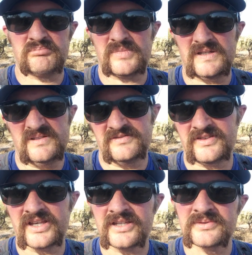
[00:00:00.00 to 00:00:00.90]
didn't
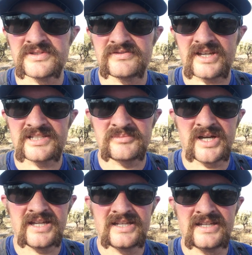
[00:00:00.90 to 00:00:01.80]
feel like it was affecting
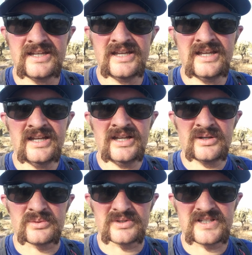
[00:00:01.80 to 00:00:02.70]
my
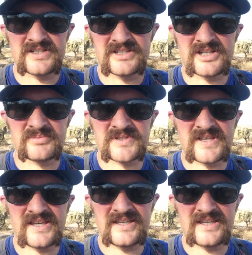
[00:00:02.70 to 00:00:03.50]
relationships.